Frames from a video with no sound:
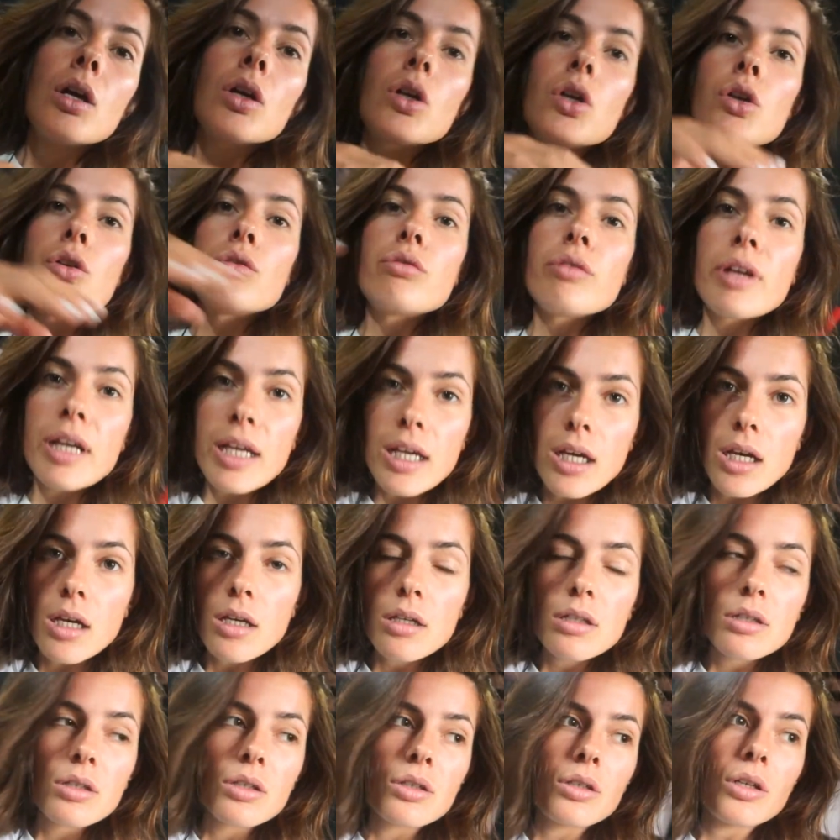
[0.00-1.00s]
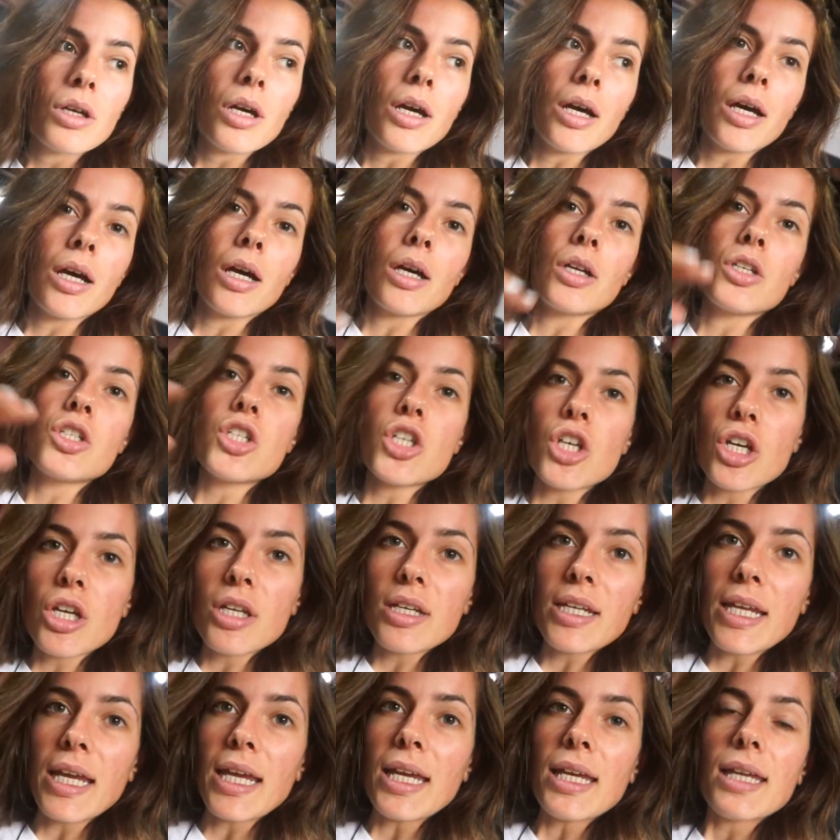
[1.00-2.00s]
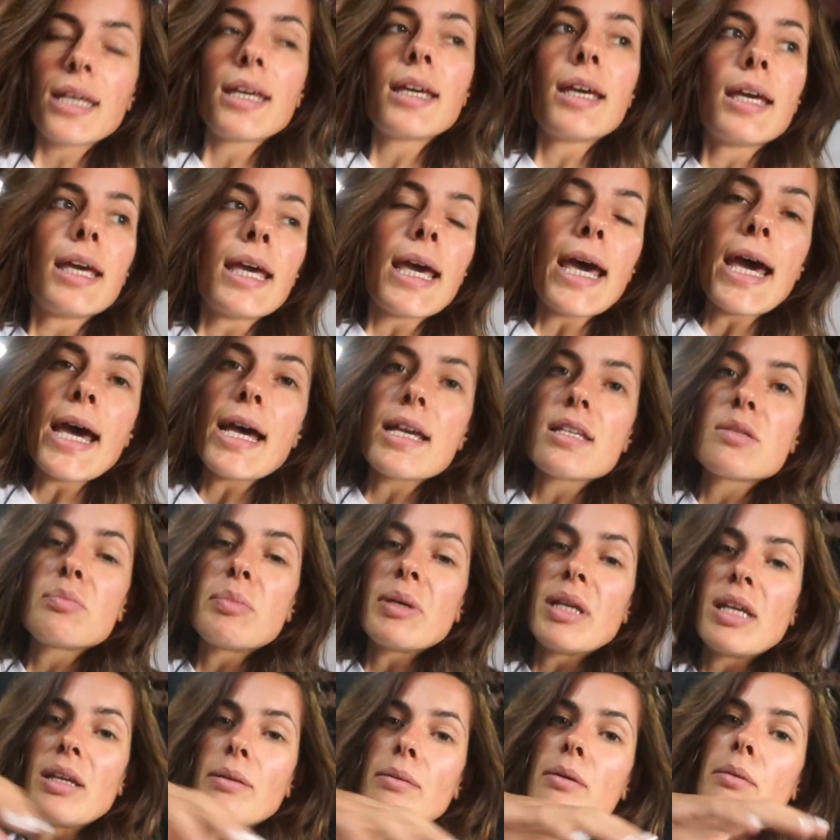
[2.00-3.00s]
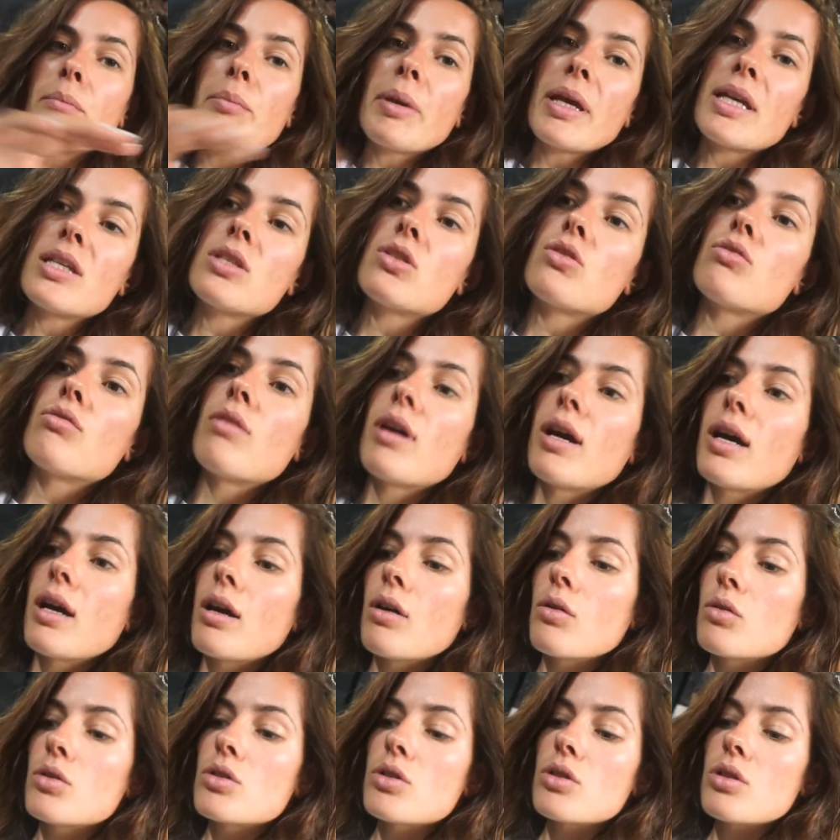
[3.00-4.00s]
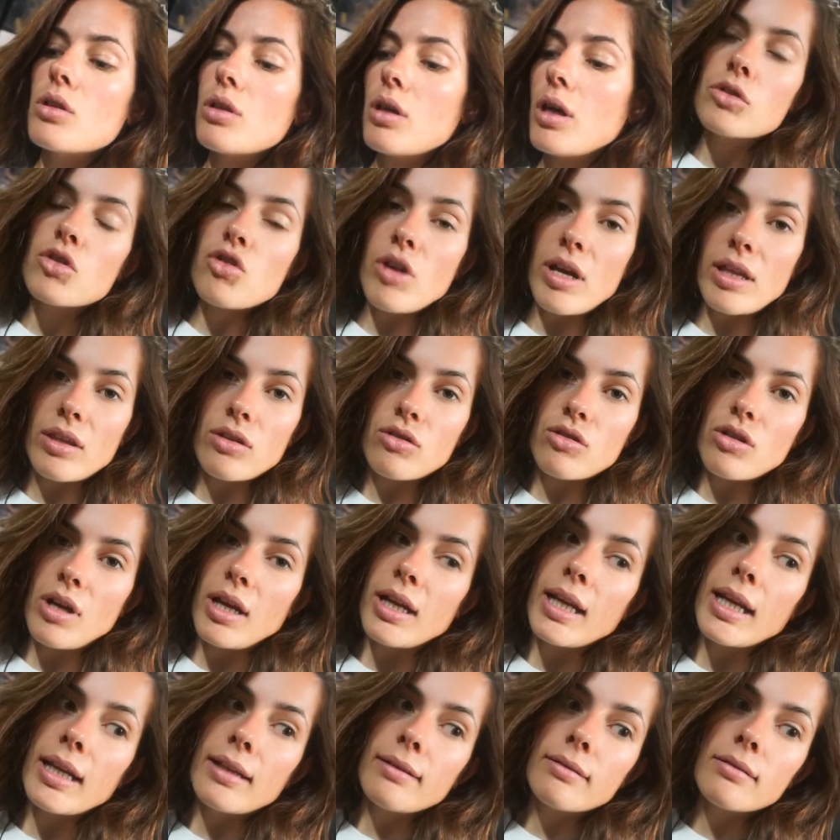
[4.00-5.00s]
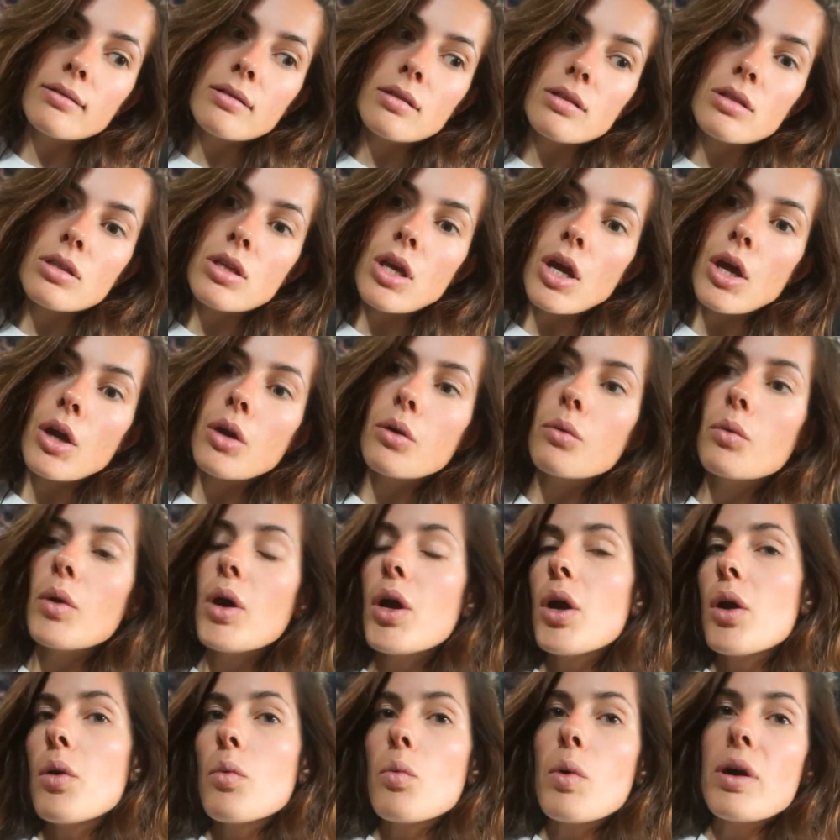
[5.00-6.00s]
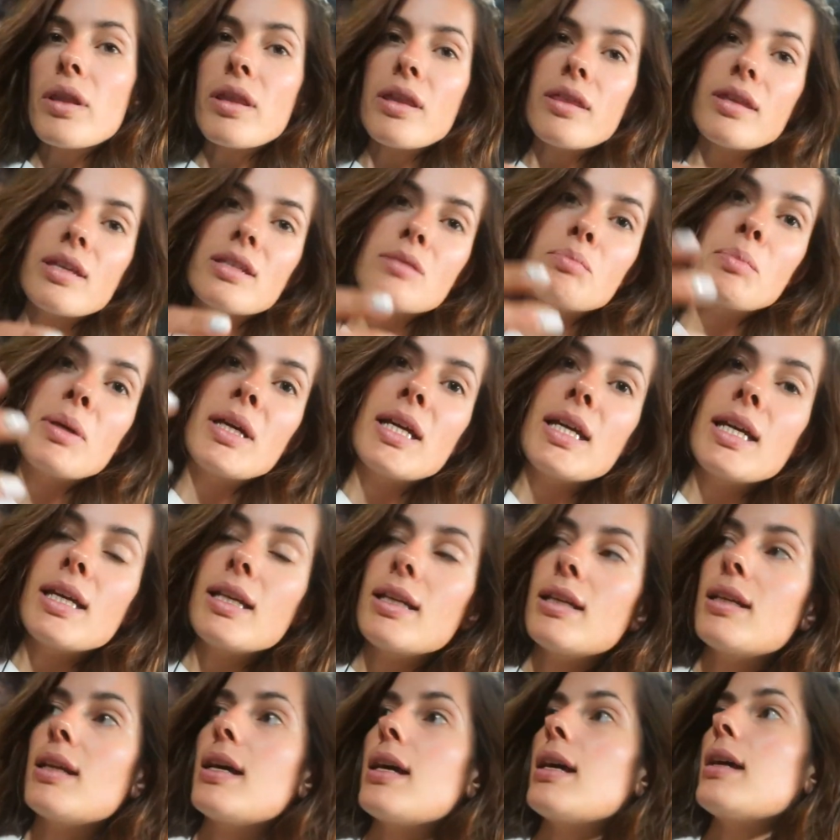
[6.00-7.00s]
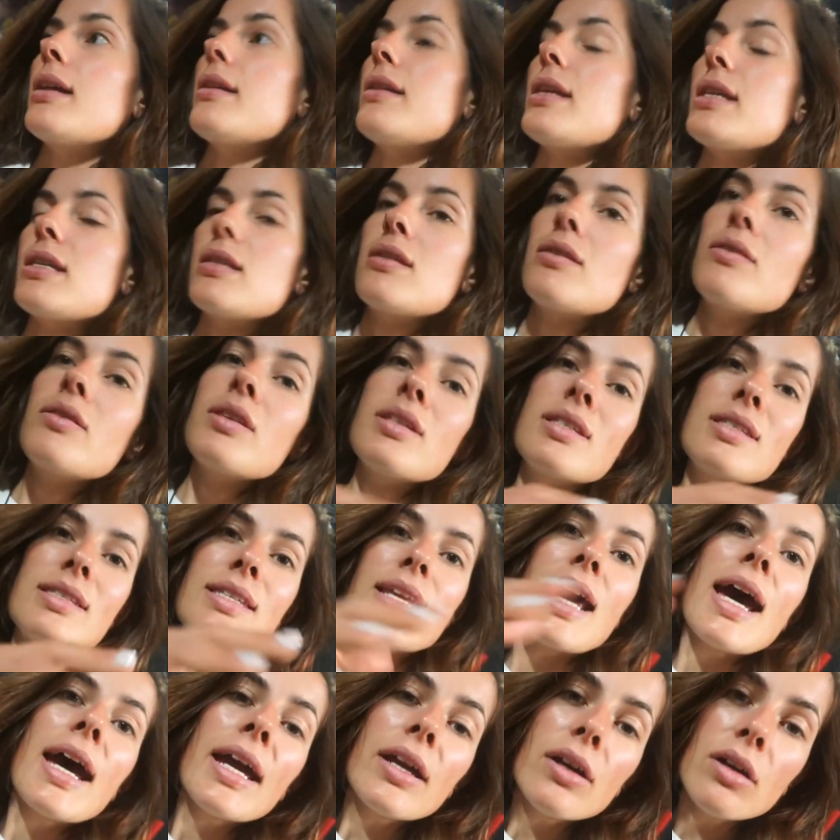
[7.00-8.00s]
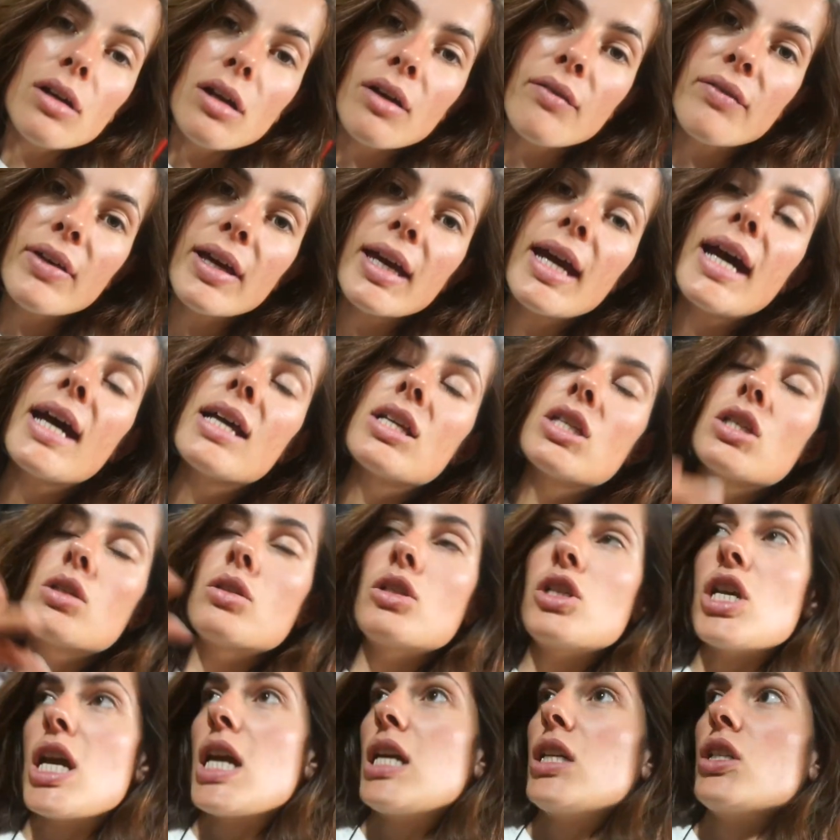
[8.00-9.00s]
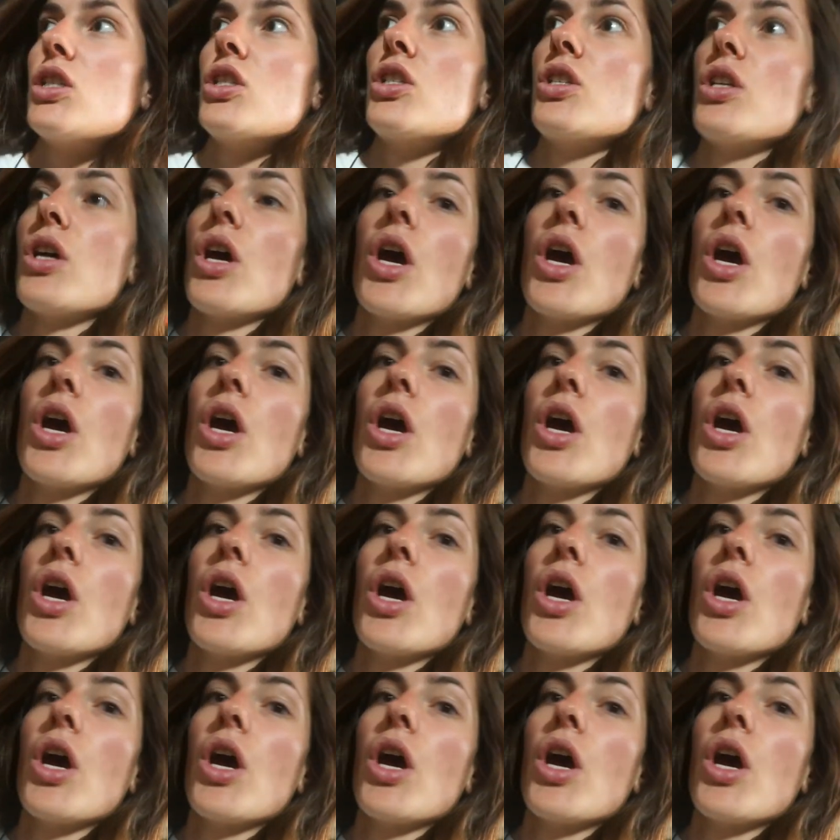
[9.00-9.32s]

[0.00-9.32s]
career uh, journey has been based around strength training. So whether this being this the style of it has changed